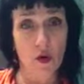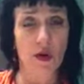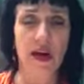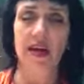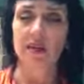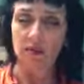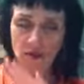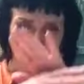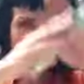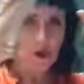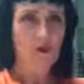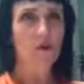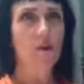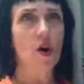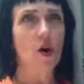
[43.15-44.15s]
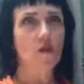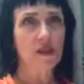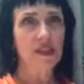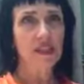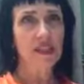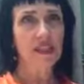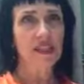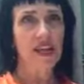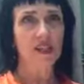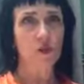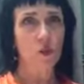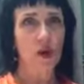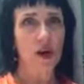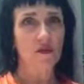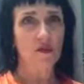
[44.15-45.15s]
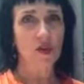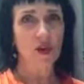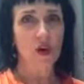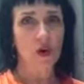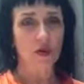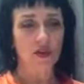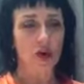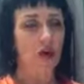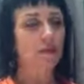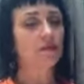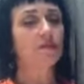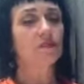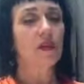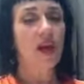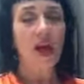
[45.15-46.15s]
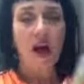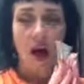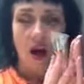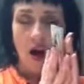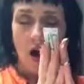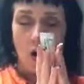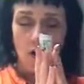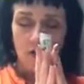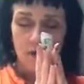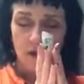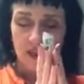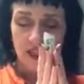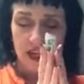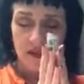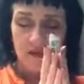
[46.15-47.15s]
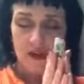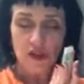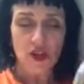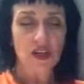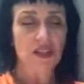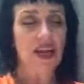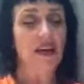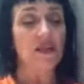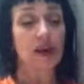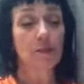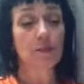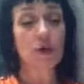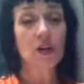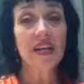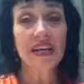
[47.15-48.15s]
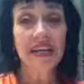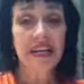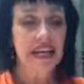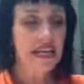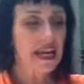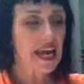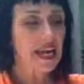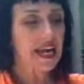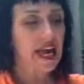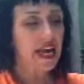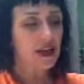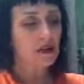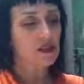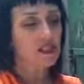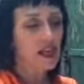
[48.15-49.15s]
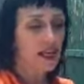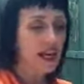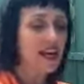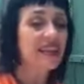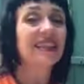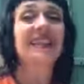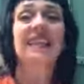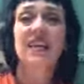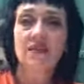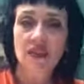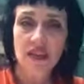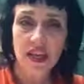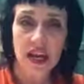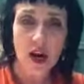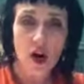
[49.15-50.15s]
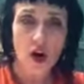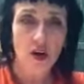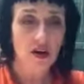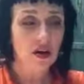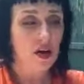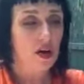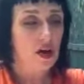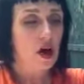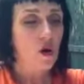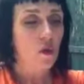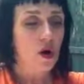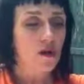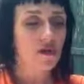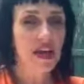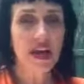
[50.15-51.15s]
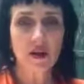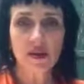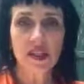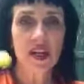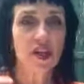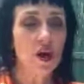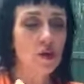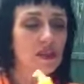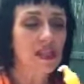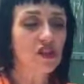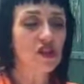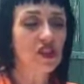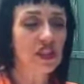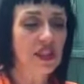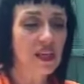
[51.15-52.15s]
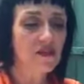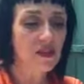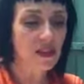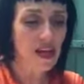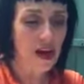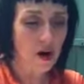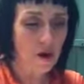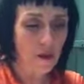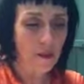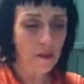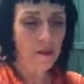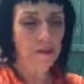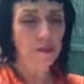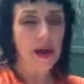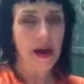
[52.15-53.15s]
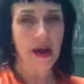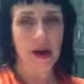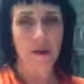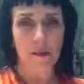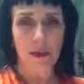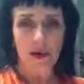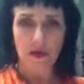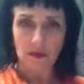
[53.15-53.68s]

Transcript: Okay, perfect success, whatever your goals are. Hold it for a second, visualize that. Then put it in a candlestick and leave it there. Whatever candlestick it goes in, just leave it there. Bam.